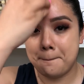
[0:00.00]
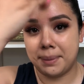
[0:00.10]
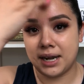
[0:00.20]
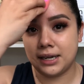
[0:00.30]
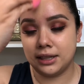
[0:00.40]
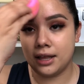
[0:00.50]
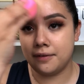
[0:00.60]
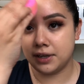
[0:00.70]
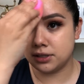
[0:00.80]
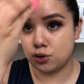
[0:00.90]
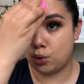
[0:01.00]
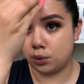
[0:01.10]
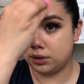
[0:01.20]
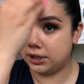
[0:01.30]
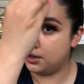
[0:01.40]
But I love it.
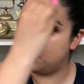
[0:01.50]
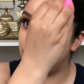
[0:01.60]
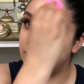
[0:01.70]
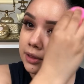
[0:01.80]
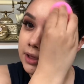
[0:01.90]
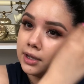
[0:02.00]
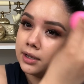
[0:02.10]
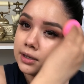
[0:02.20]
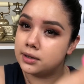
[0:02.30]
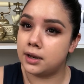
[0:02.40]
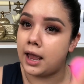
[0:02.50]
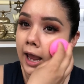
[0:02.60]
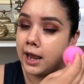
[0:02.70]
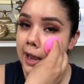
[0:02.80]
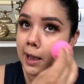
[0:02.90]
Totally worth it.
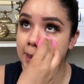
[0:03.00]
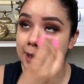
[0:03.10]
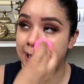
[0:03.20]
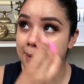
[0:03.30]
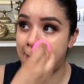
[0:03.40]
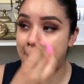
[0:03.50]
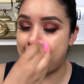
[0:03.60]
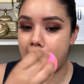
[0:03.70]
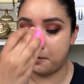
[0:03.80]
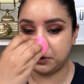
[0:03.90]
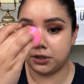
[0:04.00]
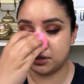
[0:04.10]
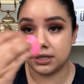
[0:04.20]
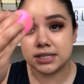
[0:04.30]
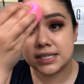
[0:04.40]
And they came out now with their
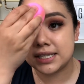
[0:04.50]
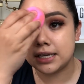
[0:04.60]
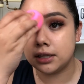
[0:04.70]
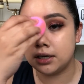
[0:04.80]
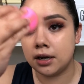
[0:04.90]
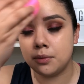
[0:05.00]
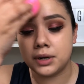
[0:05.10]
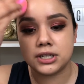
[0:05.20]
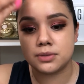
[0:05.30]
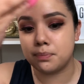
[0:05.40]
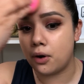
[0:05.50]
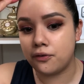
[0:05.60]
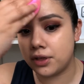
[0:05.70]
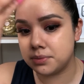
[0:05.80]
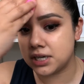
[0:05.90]
concealer, which both
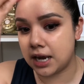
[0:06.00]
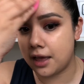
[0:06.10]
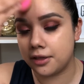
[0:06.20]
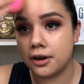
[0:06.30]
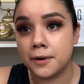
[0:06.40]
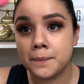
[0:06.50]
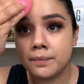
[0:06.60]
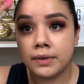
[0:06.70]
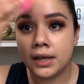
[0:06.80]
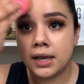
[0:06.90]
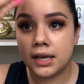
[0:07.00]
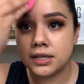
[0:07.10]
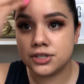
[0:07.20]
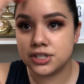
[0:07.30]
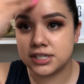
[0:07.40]
of them together
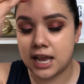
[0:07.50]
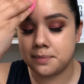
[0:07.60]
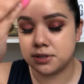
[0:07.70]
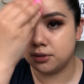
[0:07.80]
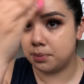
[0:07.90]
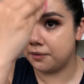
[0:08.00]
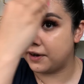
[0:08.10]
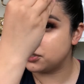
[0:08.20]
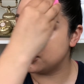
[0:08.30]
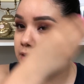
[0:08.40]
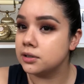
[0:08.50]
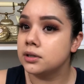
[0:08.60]
is just absolute perfection.